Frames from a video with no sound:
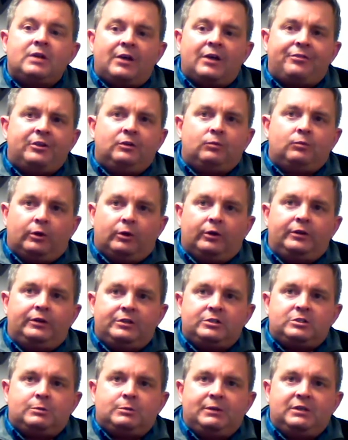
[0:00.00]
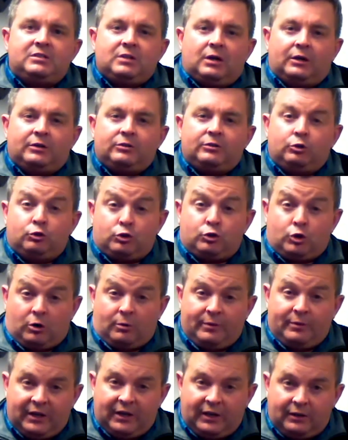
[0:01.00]
nothing really needs to be done to
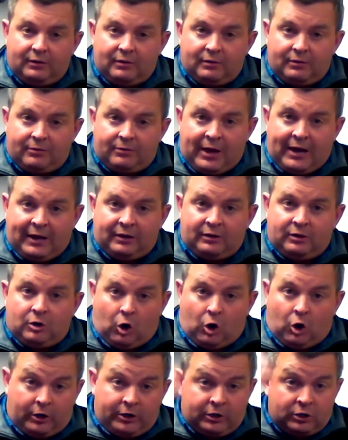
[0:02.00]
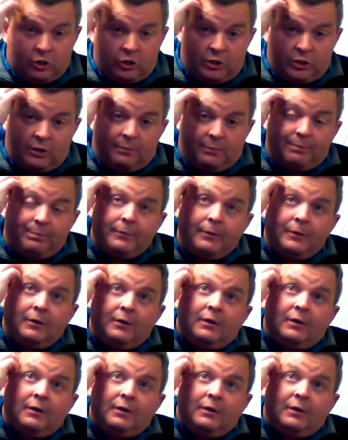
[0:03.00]
terminate that guardianship.